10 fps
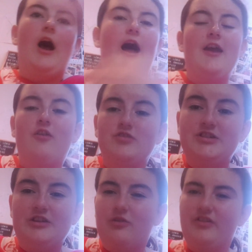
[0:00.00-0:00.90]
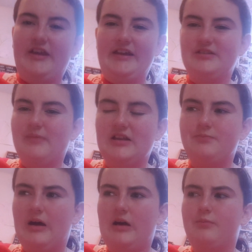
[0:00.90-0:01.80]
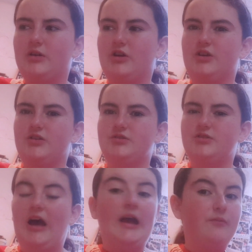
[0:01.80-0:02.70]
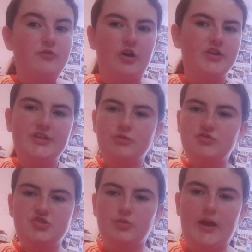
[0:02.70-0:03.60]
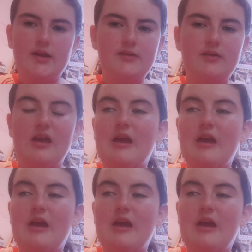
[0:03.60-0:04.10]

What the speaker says: I obviously don't think it smells bad because I've gotten used to it,